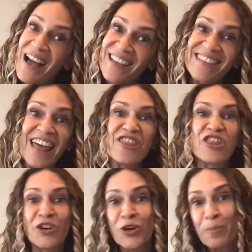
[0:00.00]
But that
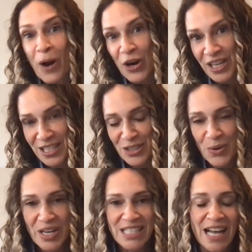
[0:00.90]
third party
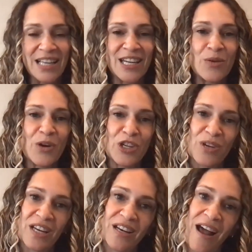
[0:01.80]
storytelling where
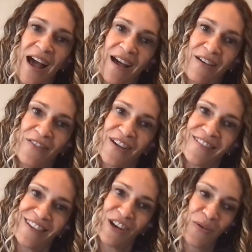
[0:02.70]
you can have,
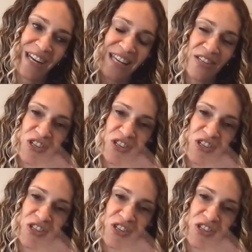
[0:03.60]
you know, it mm-hmm.